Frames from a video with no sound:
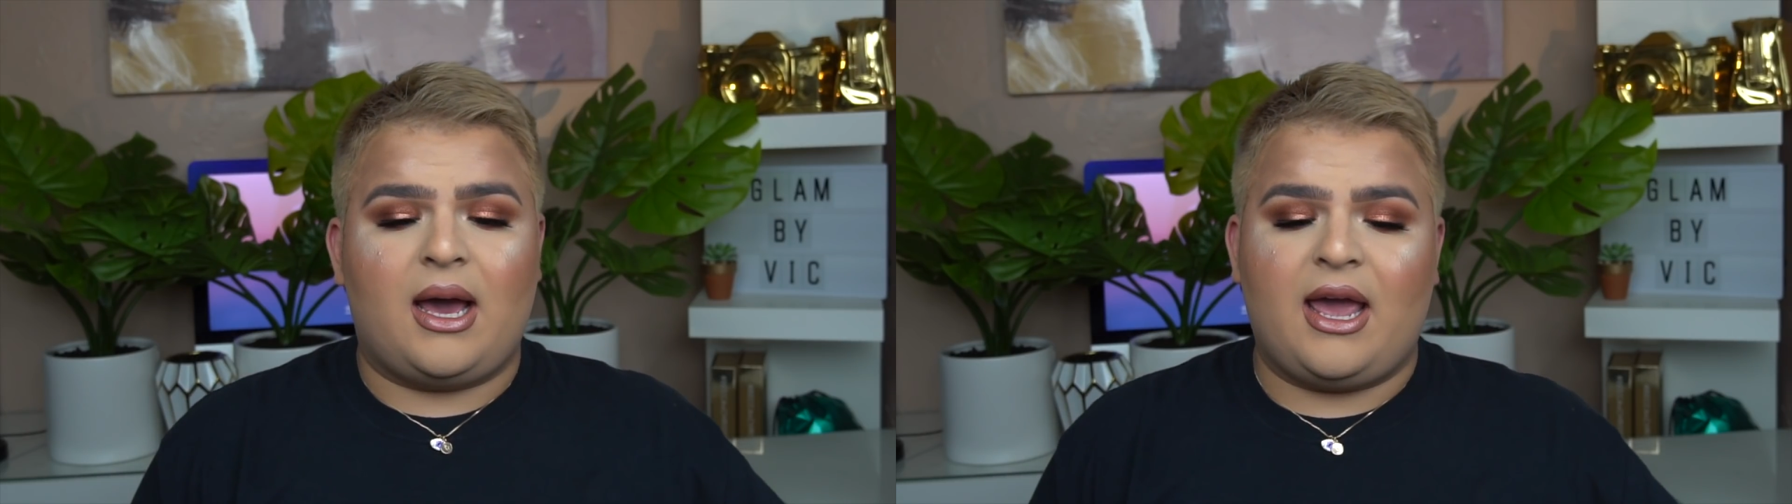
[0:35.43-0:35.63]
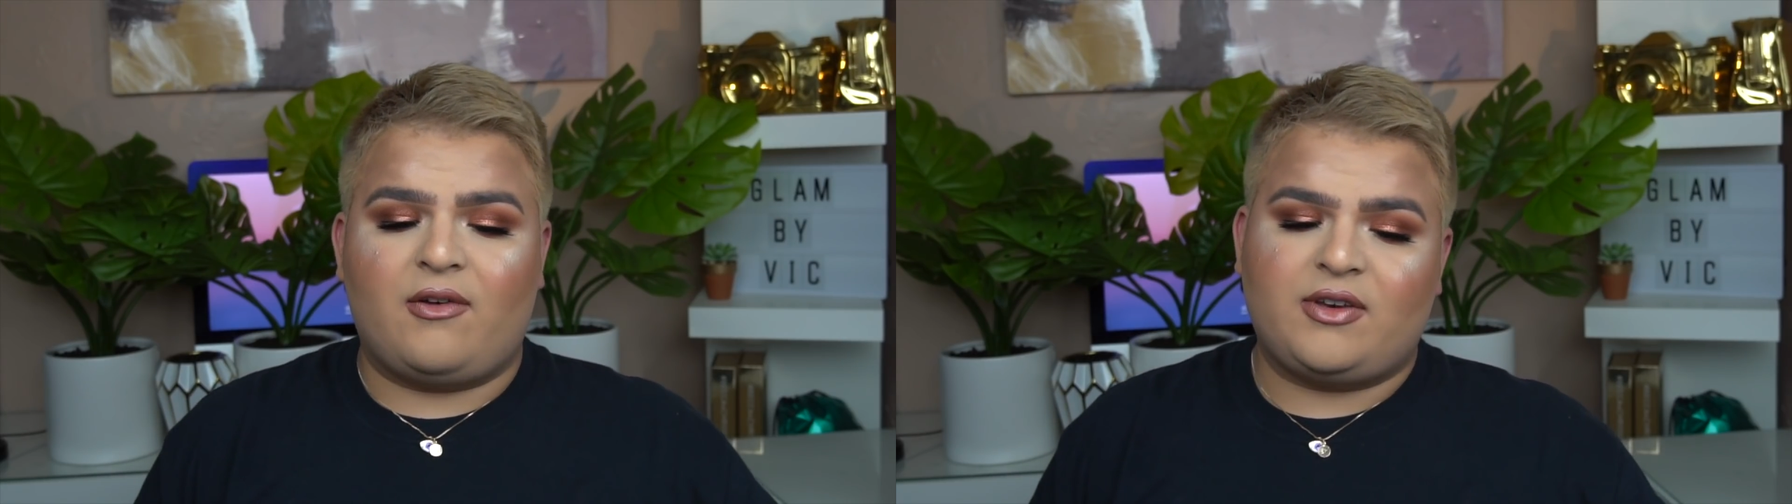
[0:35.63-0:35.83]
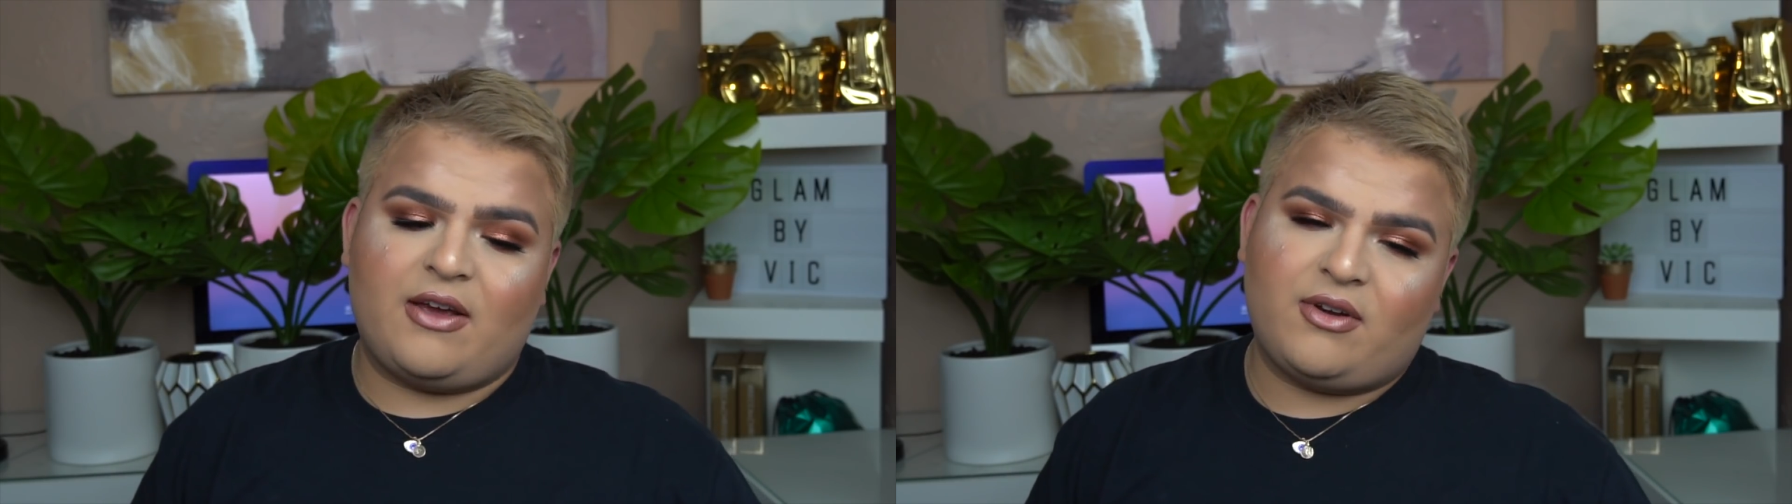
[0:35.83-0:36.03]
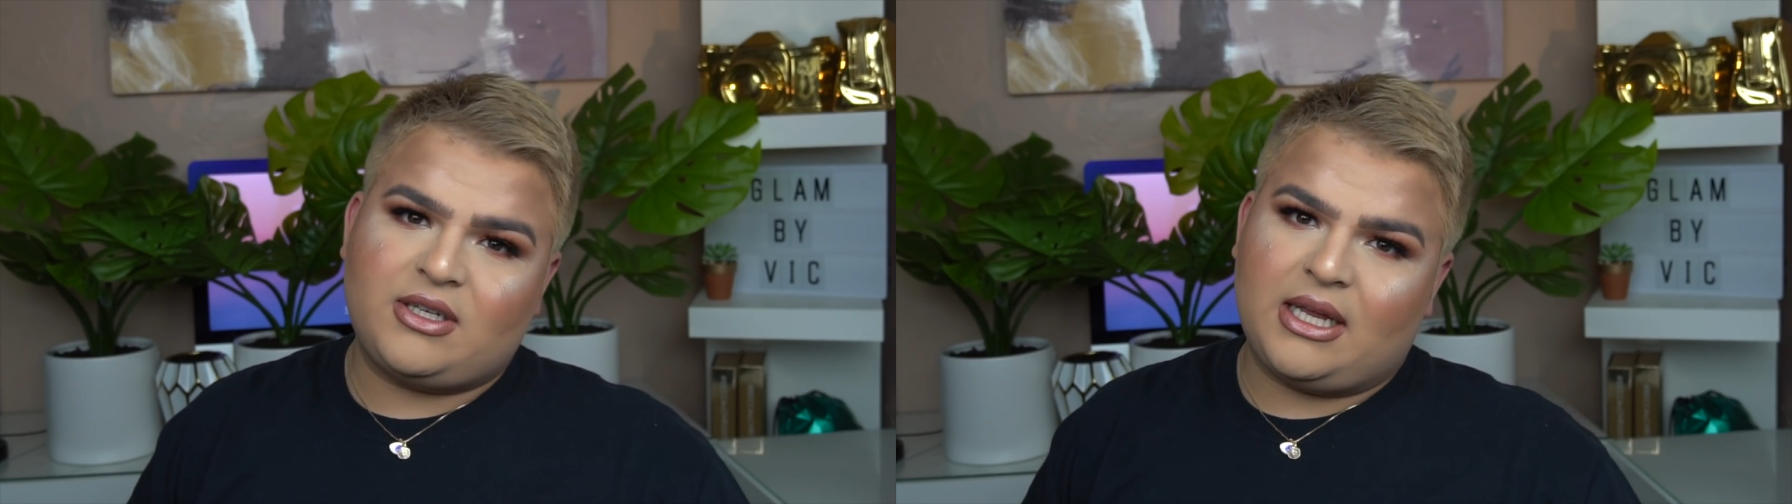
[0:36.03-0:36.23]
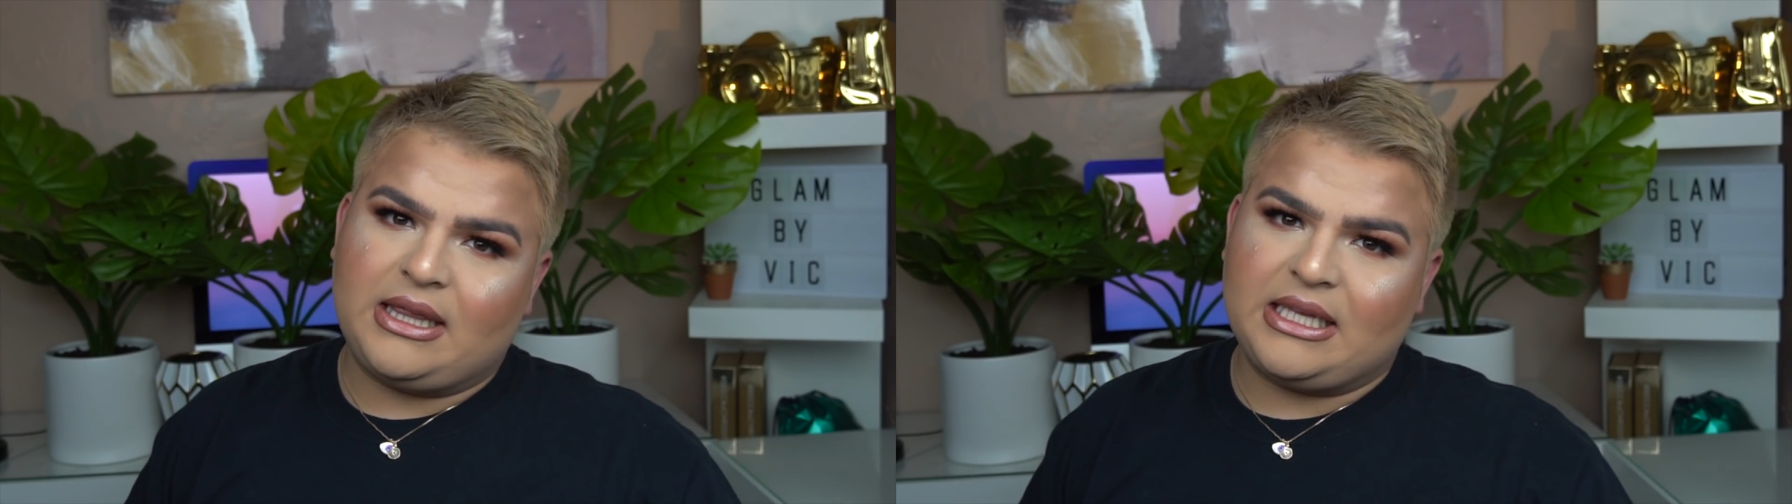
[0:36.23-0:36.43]
I have never
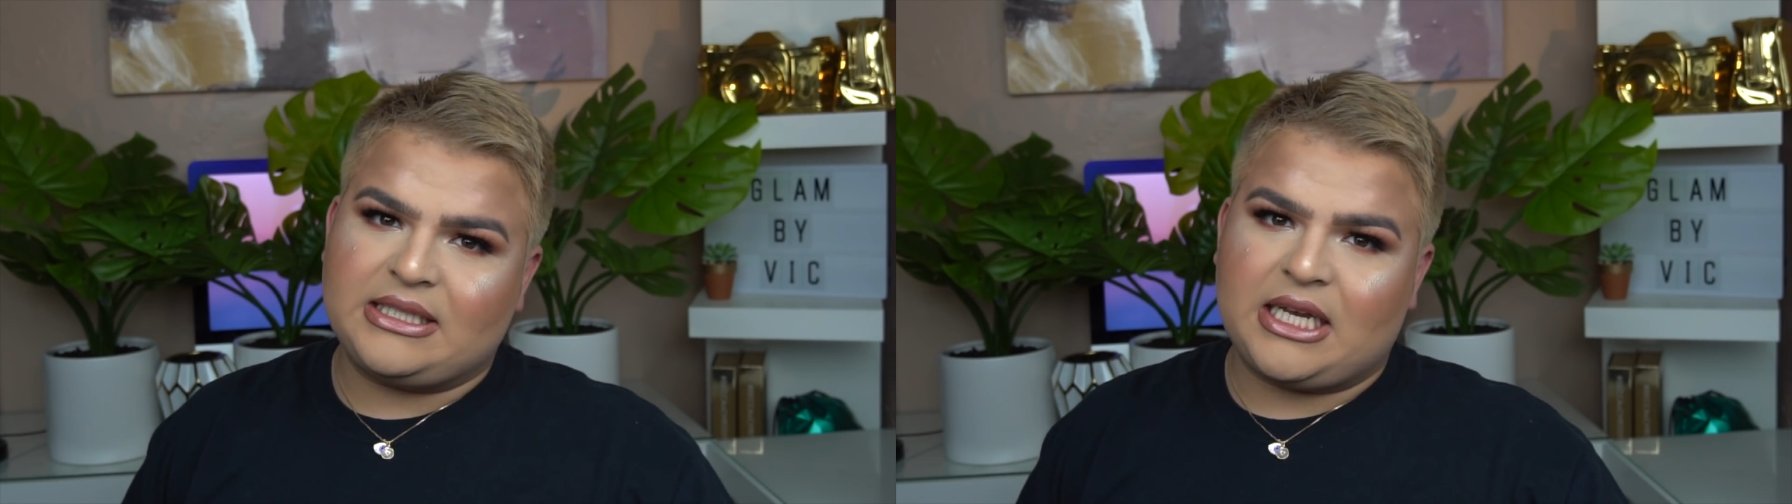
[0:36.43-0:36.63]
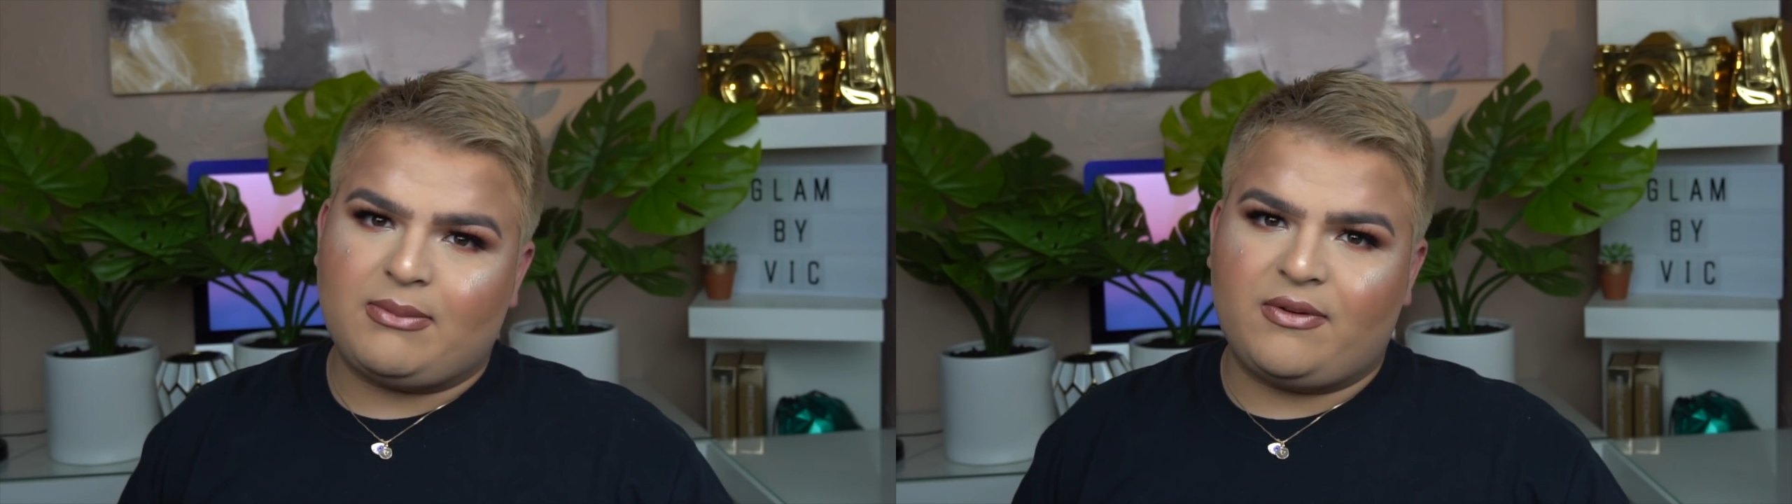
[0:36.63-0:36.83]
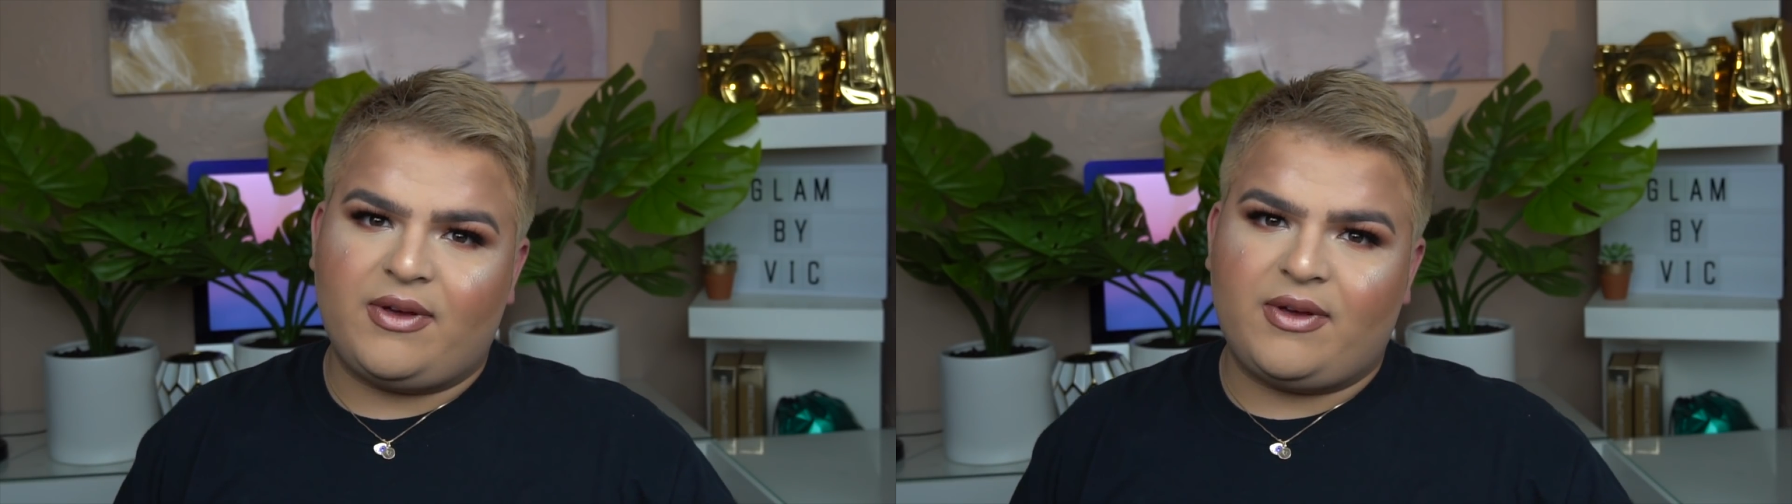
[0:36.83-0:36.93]
done this type